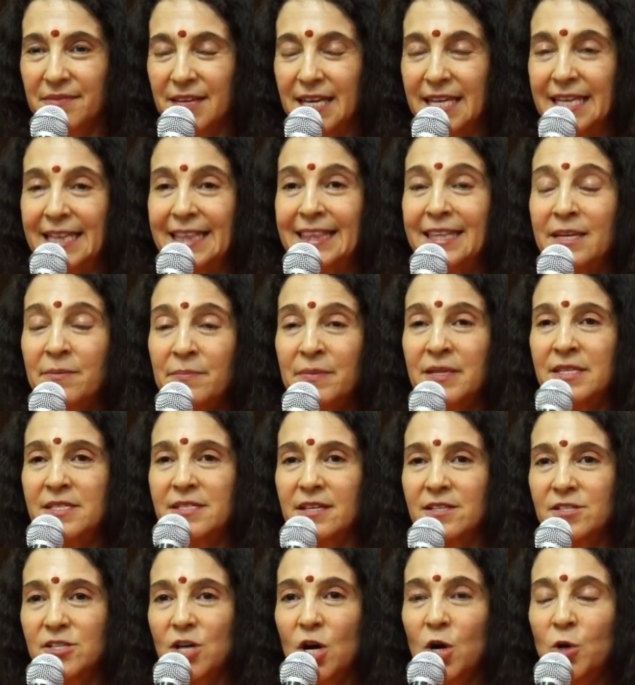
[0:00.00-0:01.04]
It limits
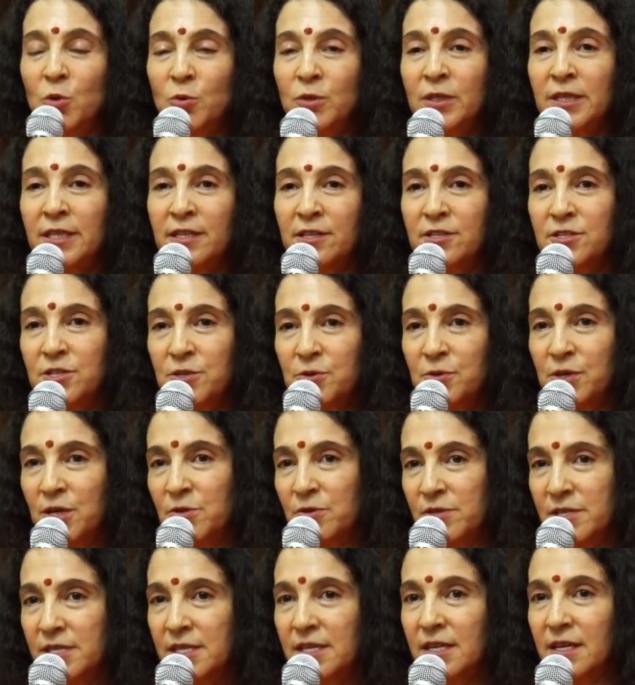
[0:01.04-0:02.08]
us only to
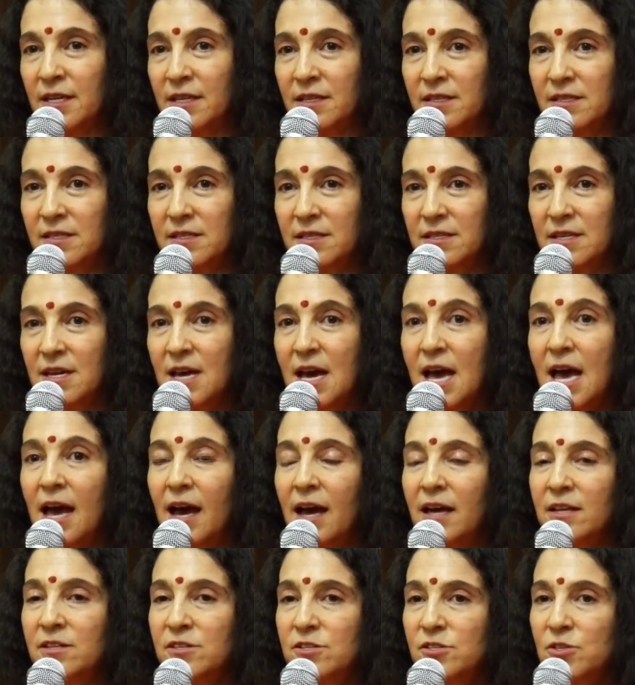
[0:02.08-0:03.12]
those things.
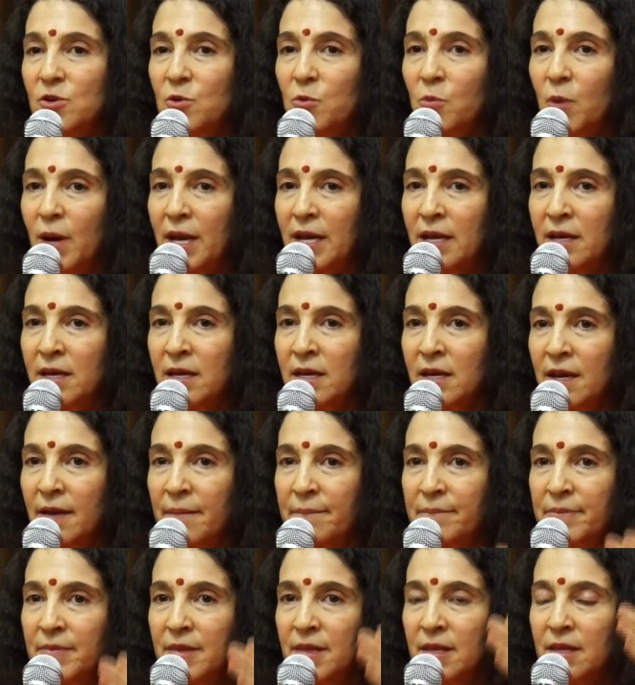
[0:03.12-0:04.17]
And so when
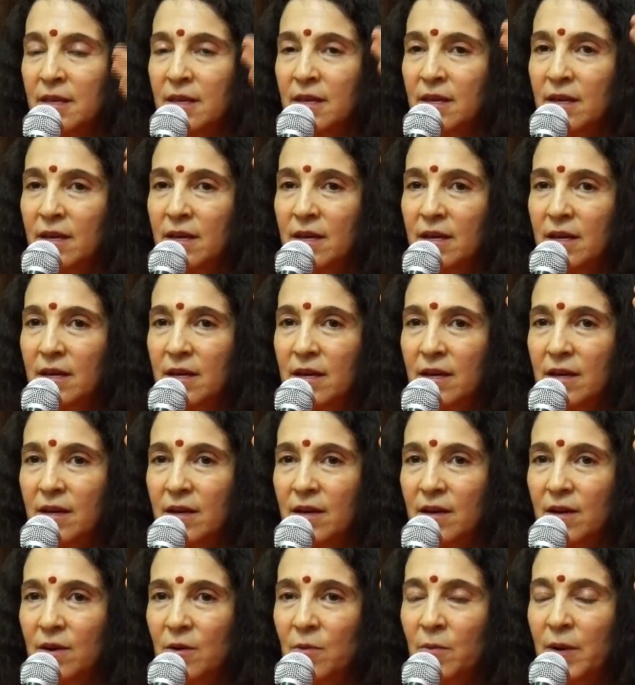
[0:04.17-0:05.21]

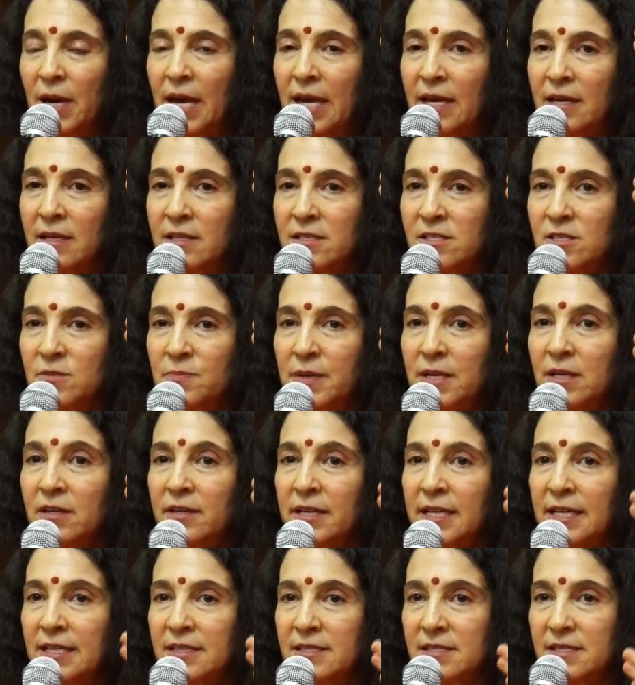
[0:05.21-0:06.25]
I
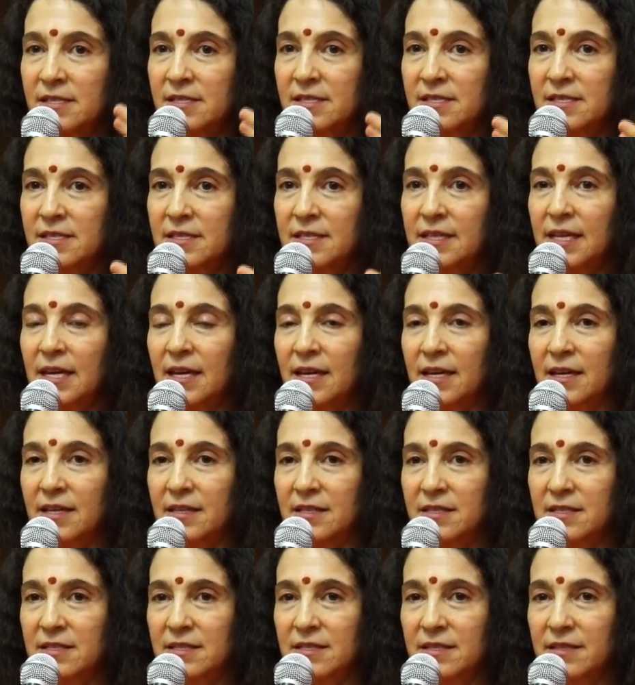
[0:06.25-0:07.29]
experience a
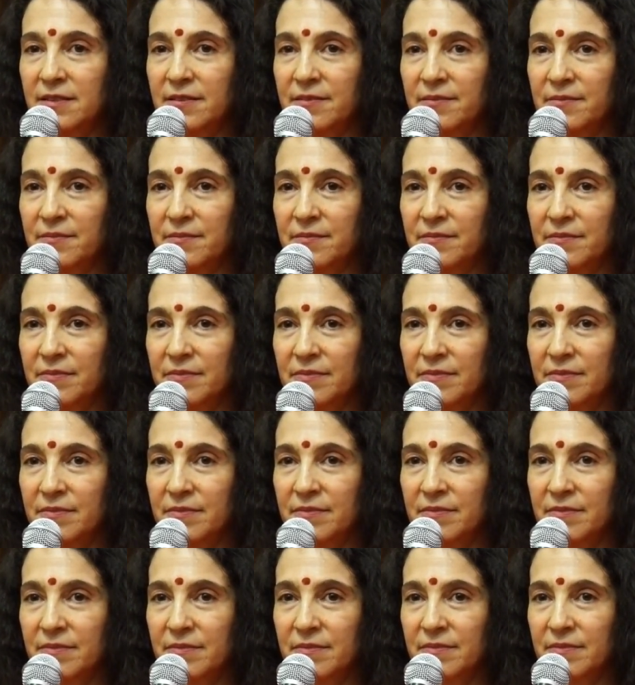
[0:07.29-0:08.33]
state
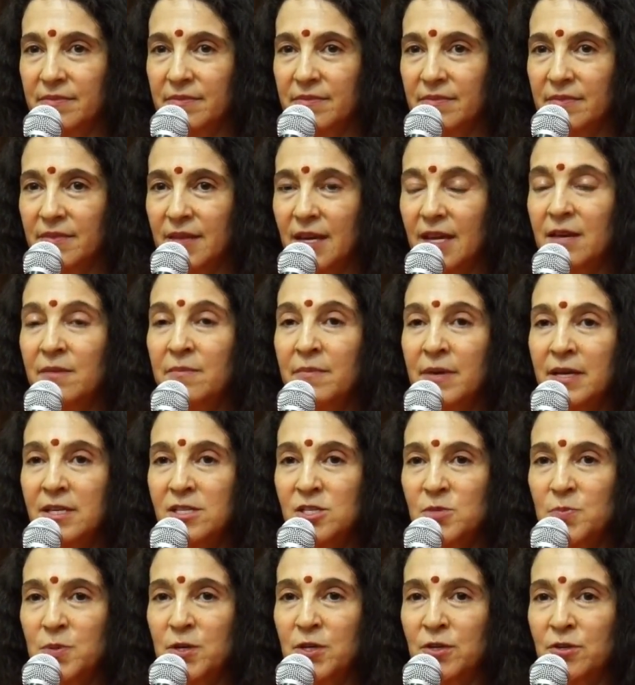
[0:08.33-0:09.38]
in my
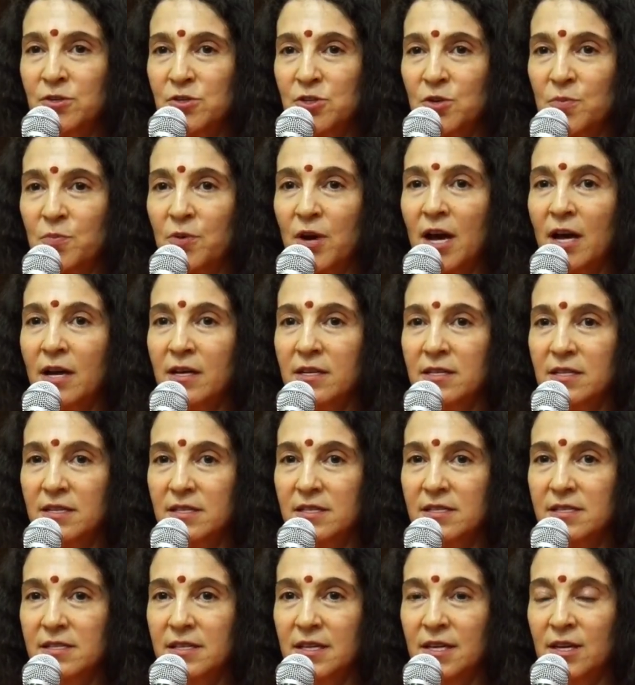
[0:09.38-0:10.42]
spiritual
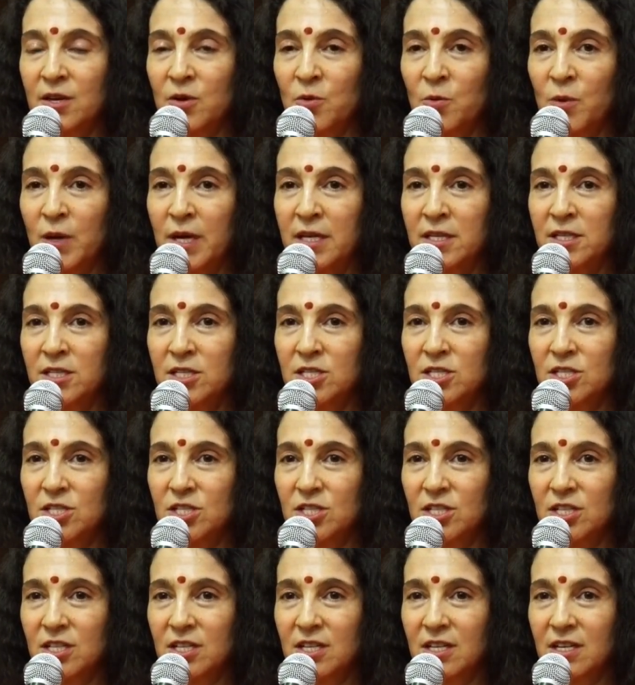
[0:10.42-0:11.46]
practice in
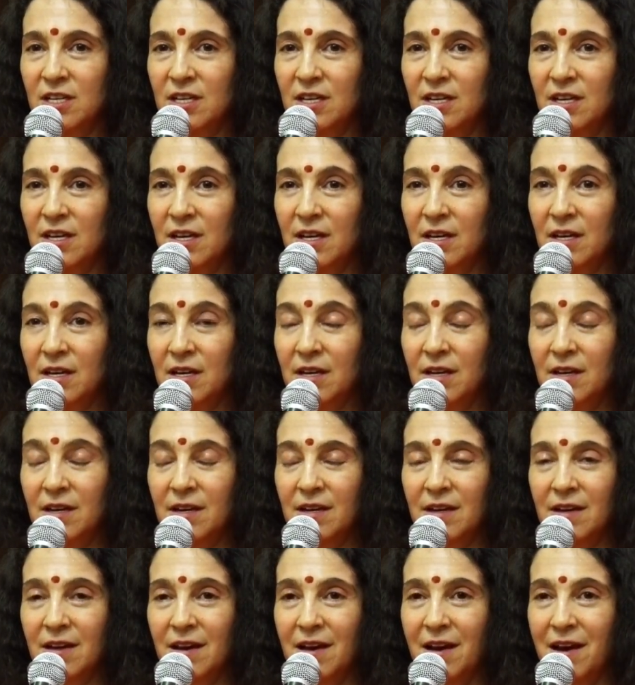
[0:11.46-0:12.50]
which
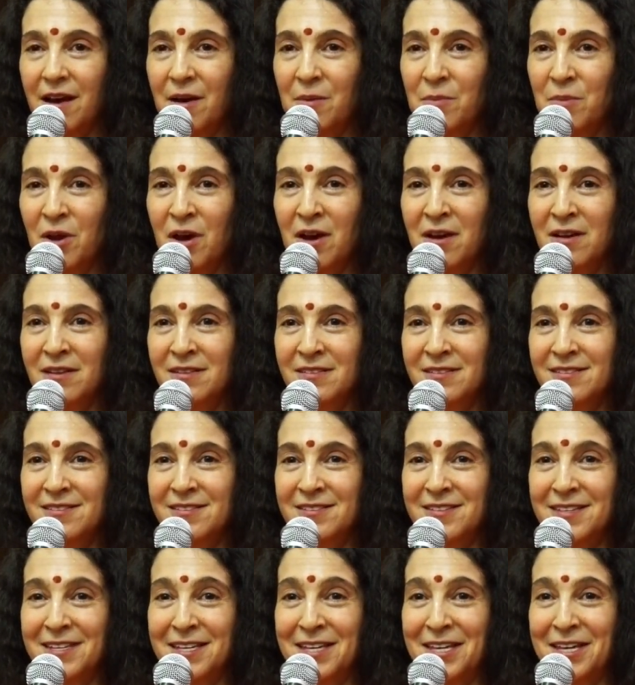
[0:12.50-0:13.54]
I'm not
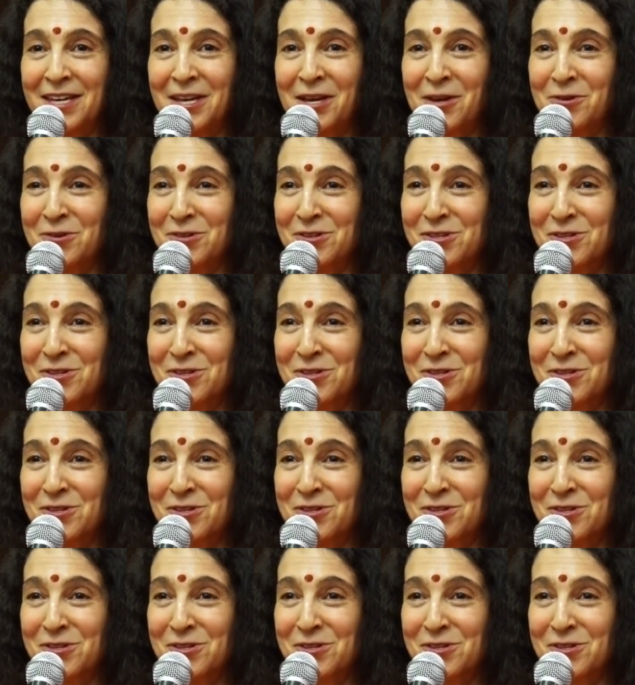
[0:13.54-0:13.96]
seeing or